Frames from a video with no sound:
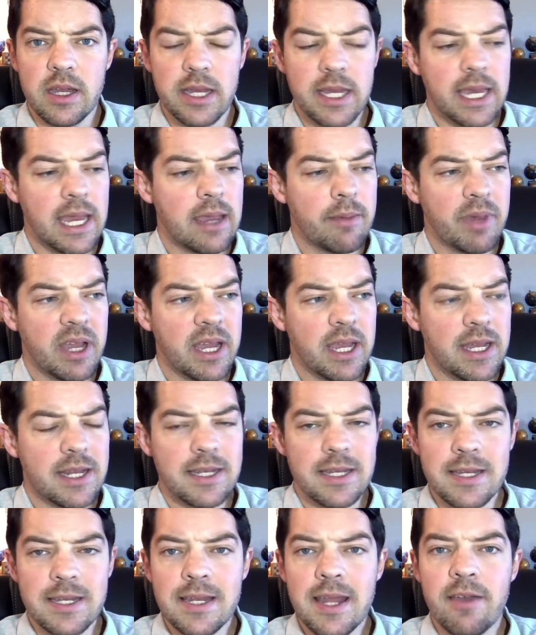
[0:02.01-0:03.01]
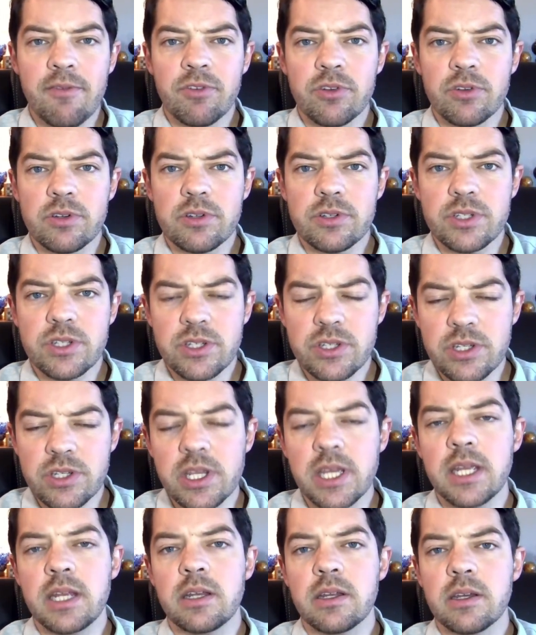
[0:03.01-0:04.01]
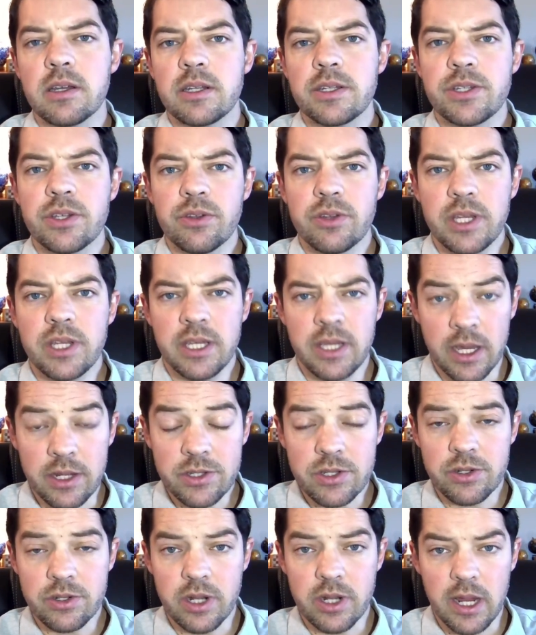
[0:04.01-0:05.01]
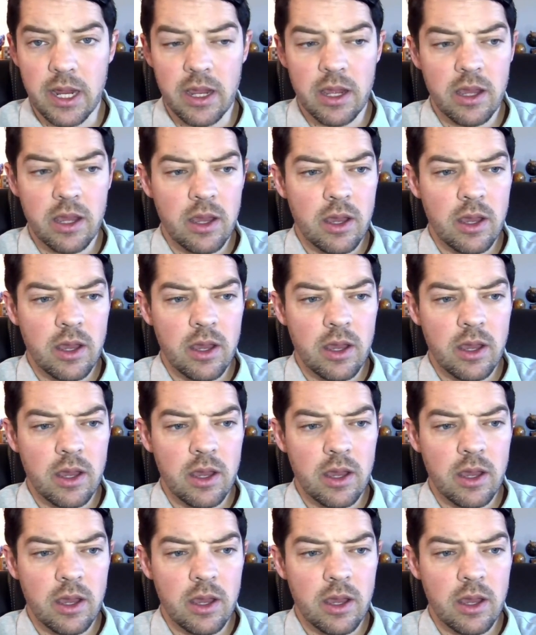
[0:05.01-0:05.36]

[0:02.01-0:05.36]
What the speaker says: a game I had never seen until yesterday.